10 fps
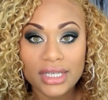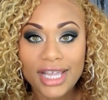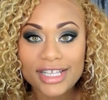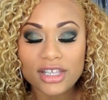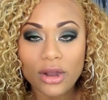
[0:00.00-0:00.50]

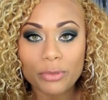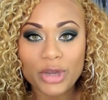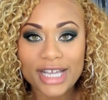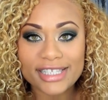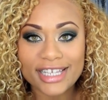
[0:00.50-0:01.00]
Yeah, so I hope
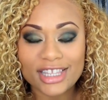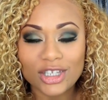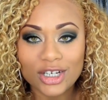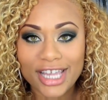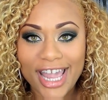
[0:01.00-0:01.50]
you guys like the
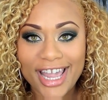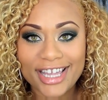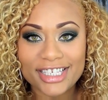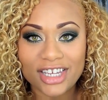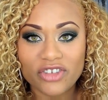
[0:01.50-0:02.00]
look,
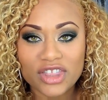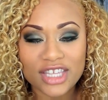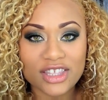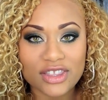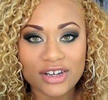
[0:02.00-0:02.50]
and if you
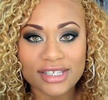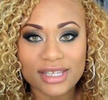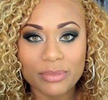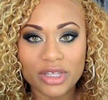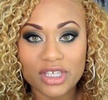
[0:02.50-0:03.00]
think that there is
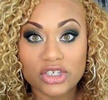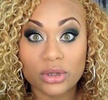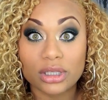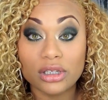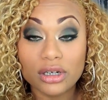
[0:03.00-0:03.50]
something that you
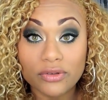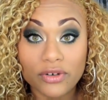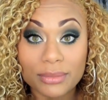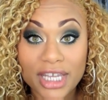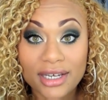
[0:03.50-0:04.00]
could learn
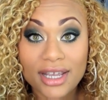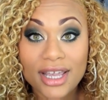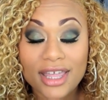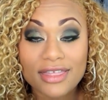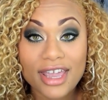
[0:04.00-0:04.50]
from it,
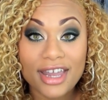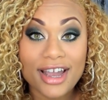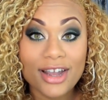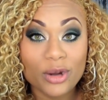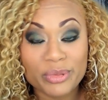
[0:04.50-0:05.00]
then
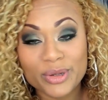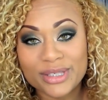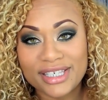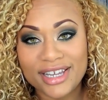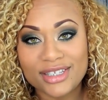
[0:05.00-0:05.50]
I hope you'll
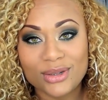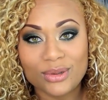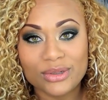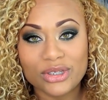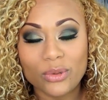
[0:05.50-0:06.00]
stay
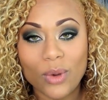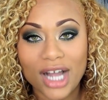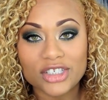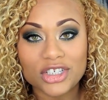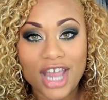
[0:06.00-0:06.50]
tuned to
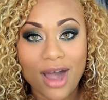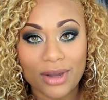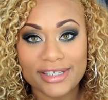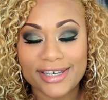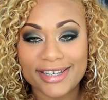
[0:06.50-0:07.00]
watch how
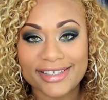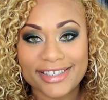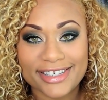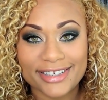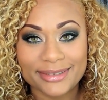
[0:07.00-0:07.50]
I did
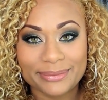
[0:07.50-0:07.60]
it.